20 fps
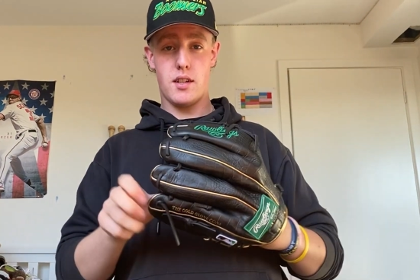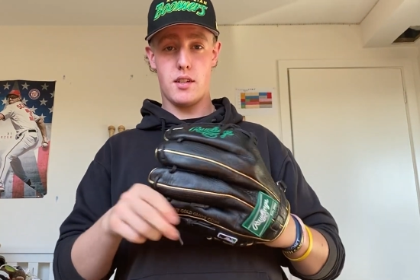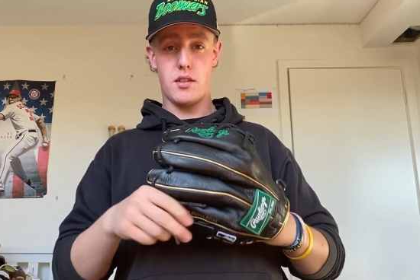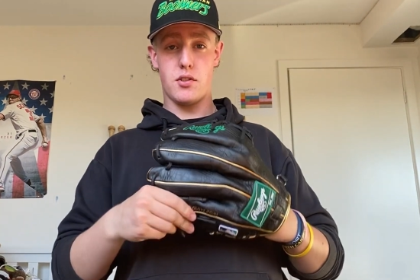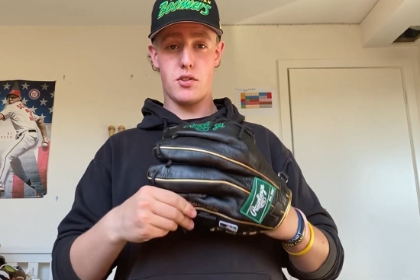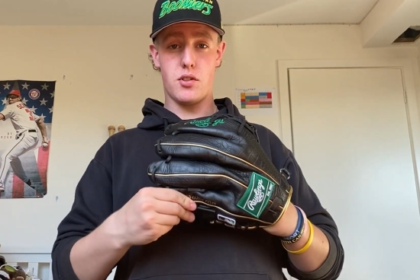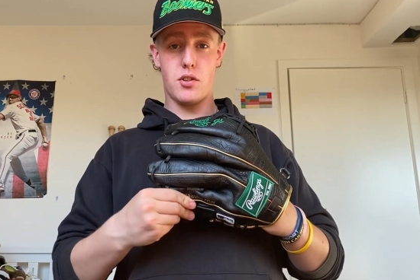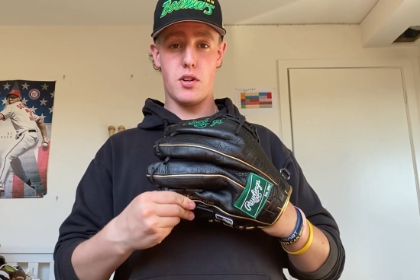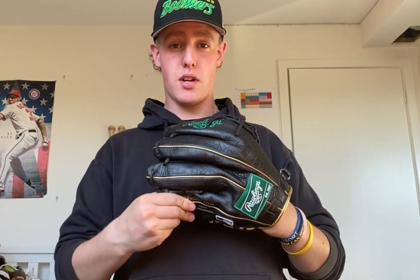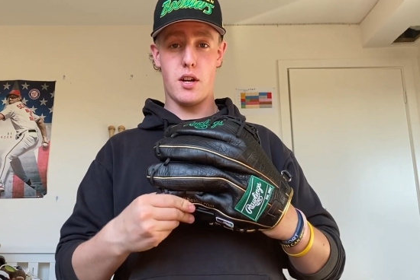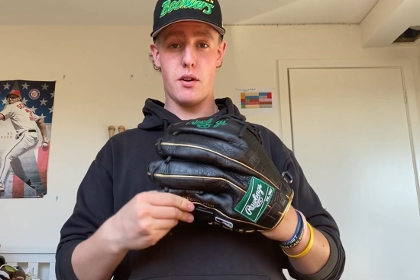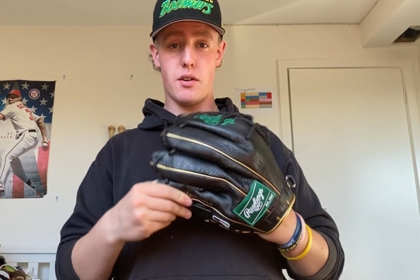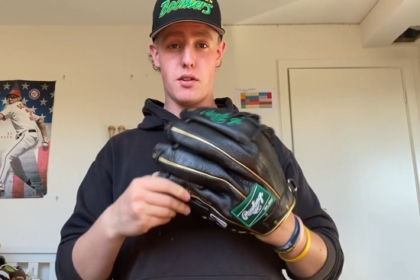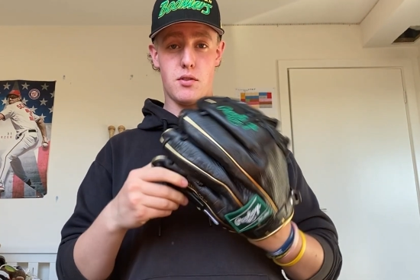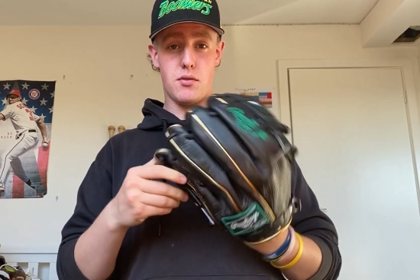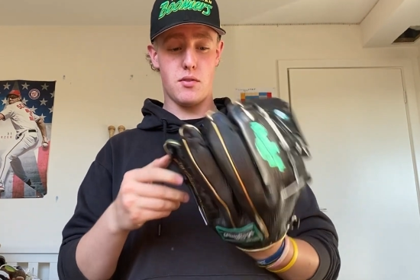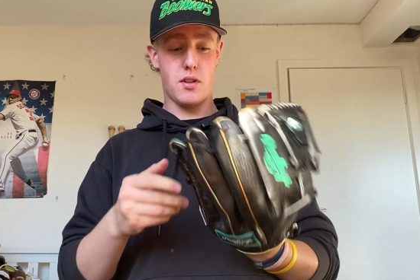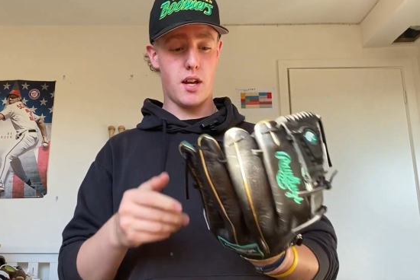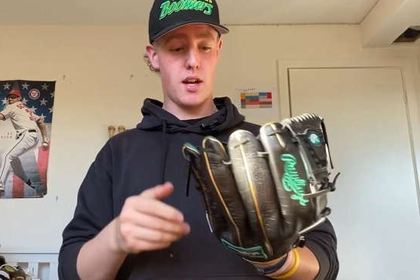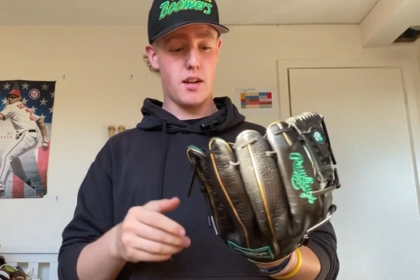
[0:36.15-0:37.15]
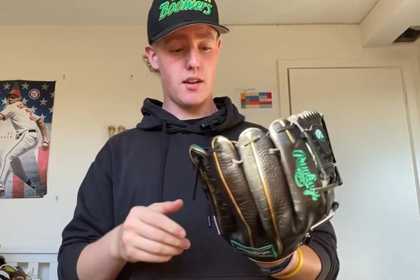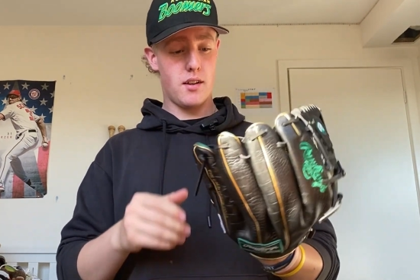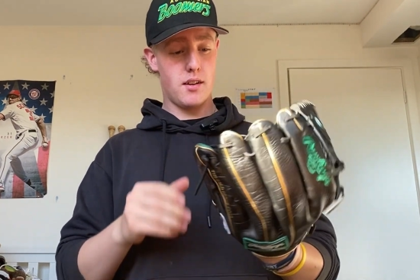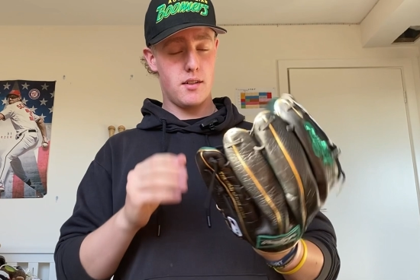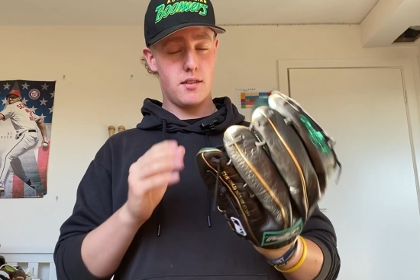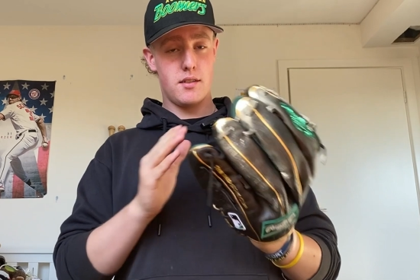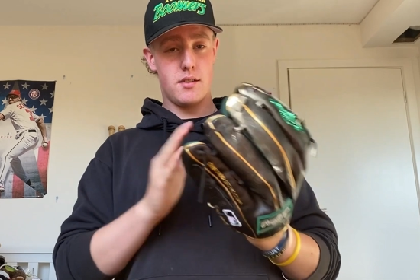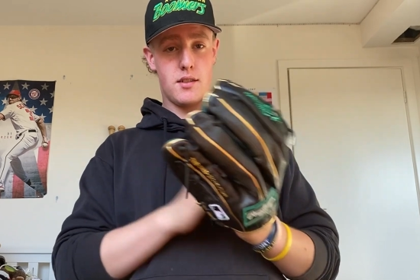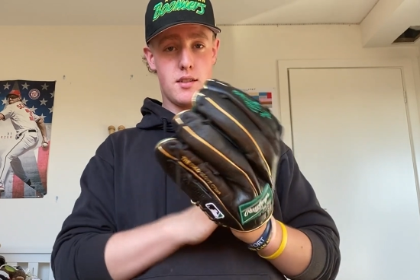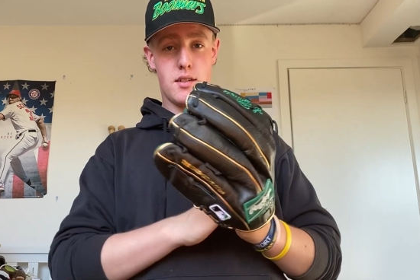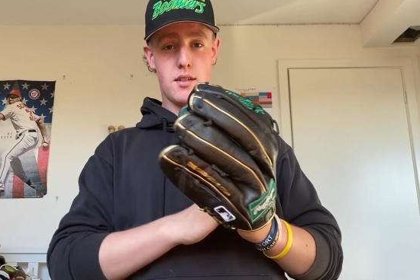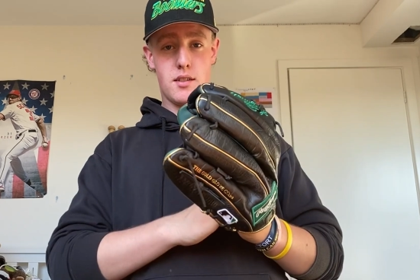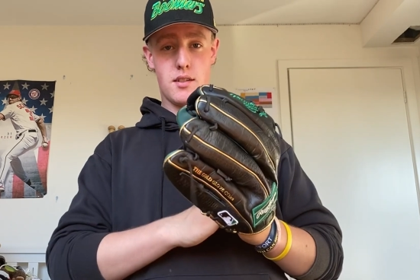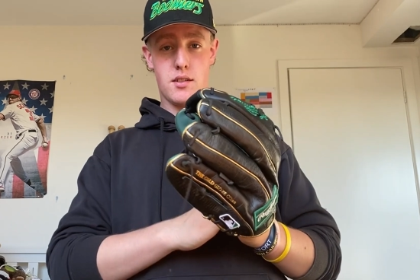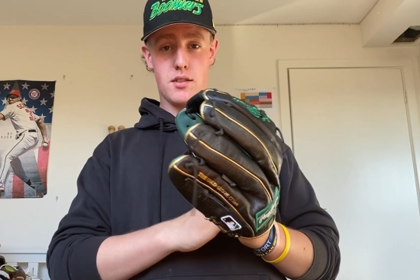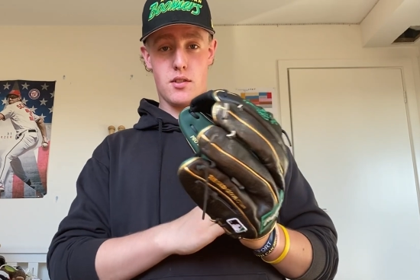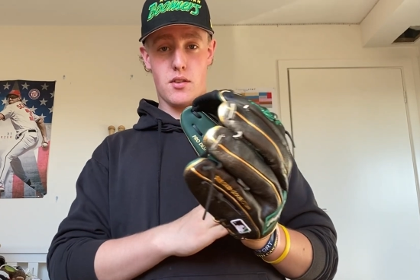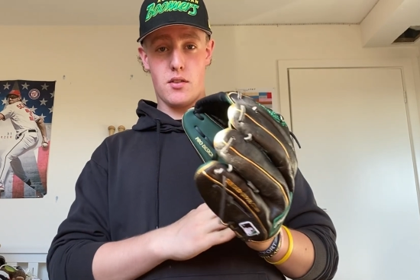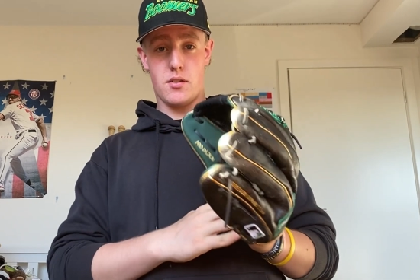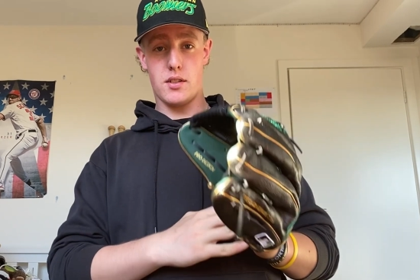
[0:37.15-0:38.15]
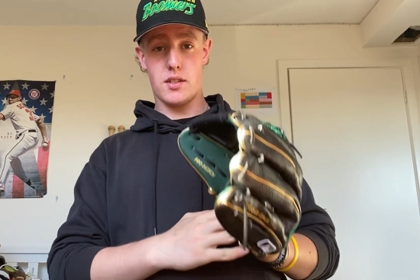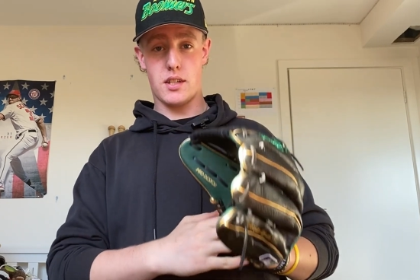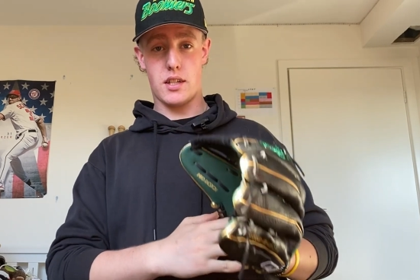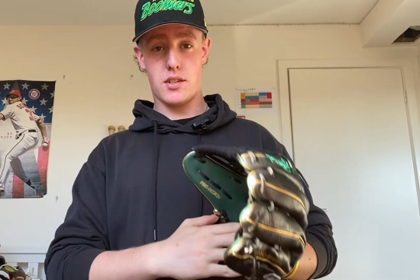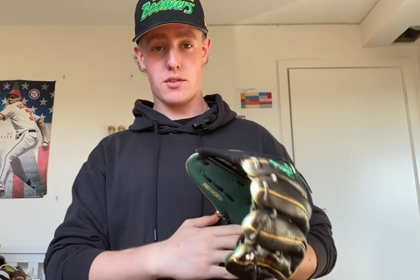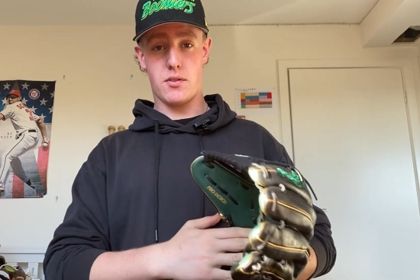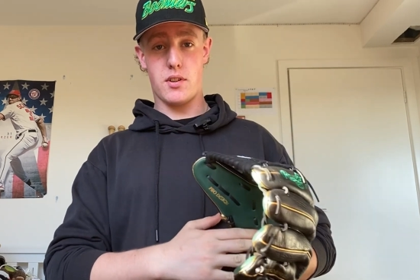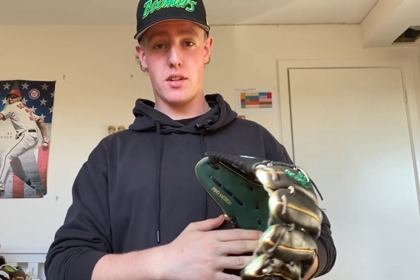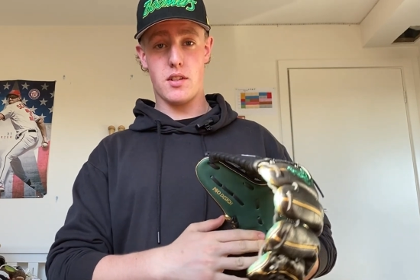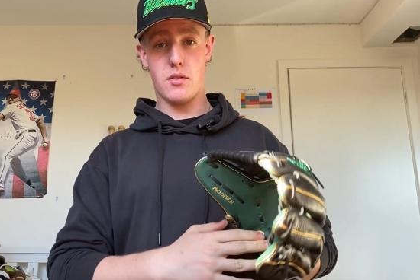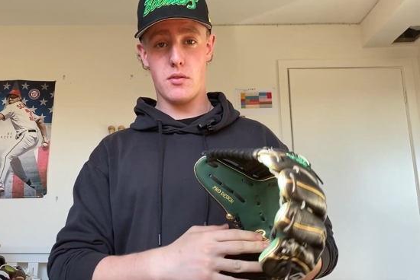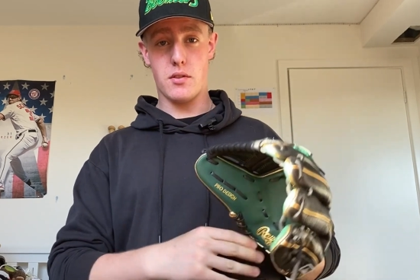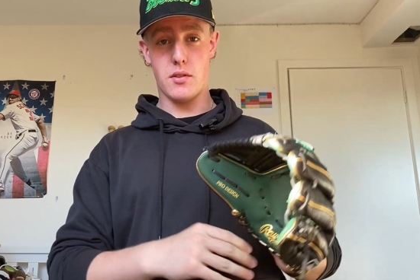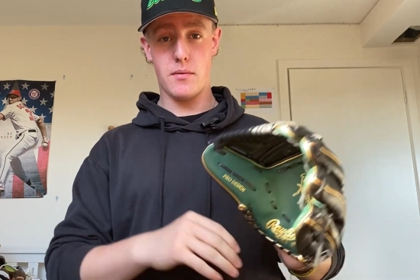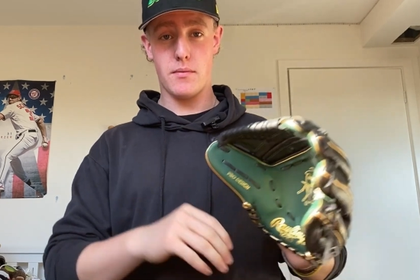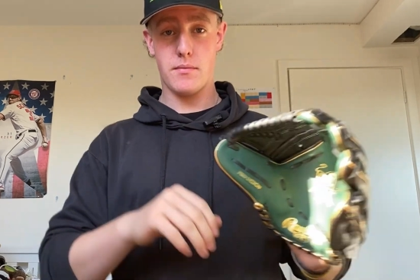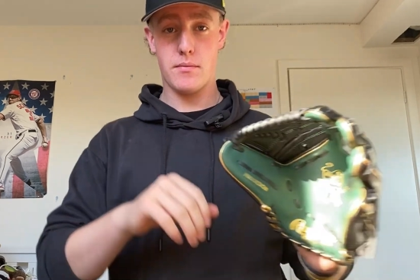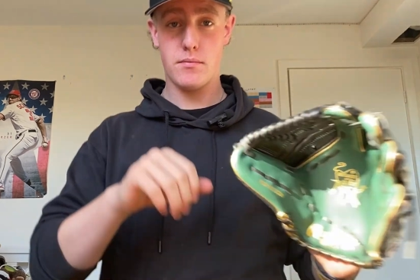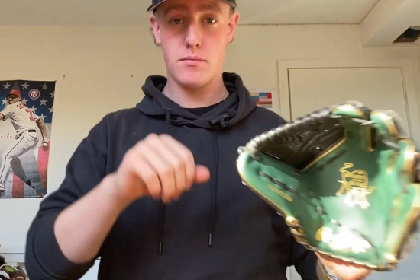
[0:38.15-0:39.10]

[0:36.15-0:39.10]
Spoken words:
I'll show you how I do that. So let's get straight into it.